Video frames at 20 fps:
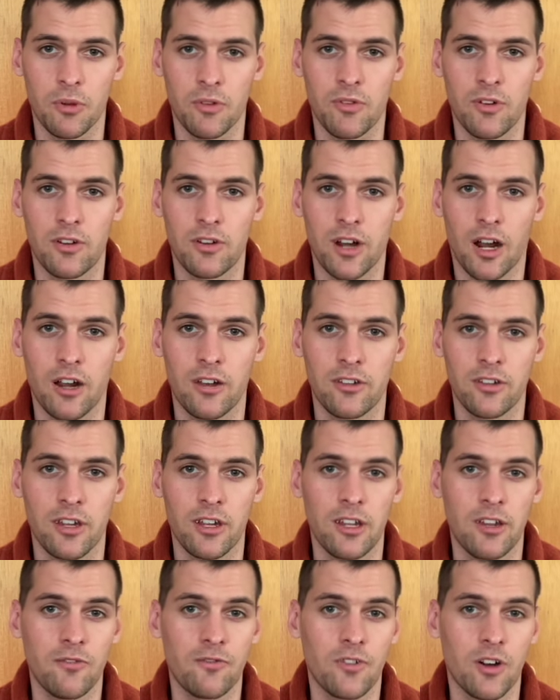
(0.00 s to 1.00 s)
if you're
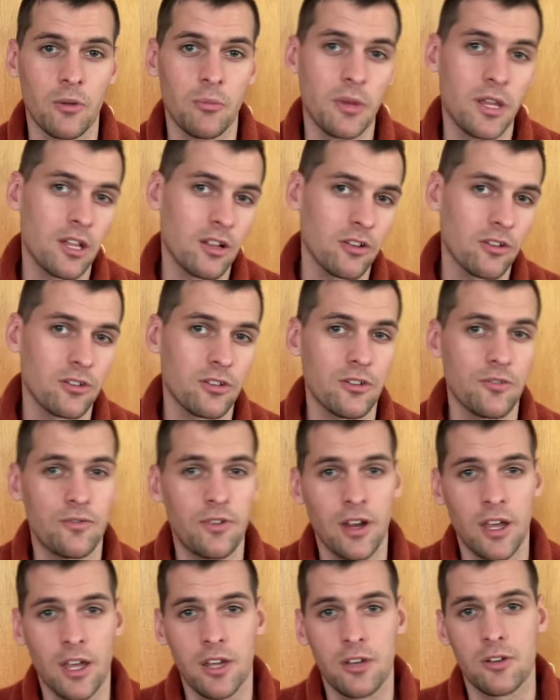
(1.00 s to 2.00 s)
translating from English to
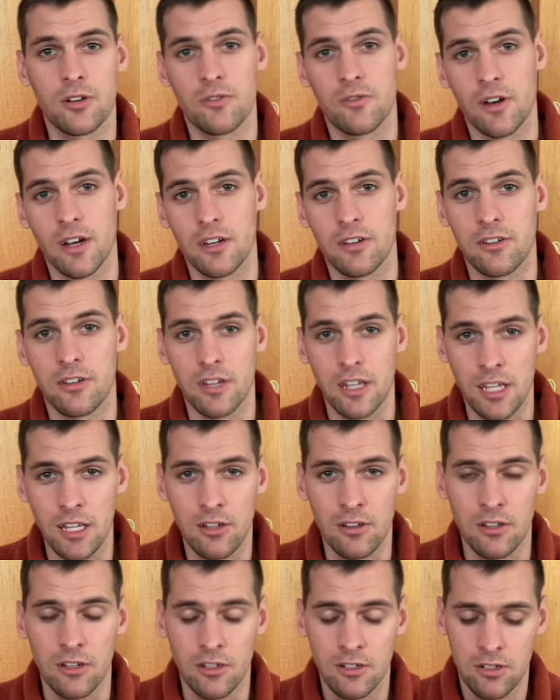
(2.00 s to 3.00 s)
French or French to
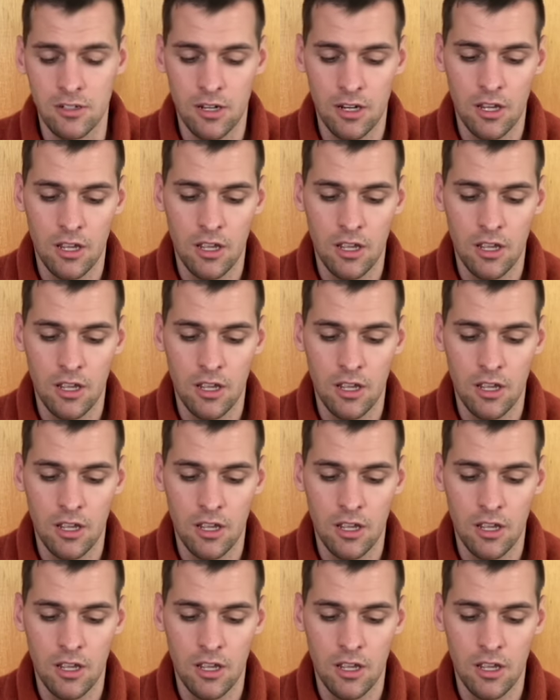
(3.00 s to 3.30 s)
English,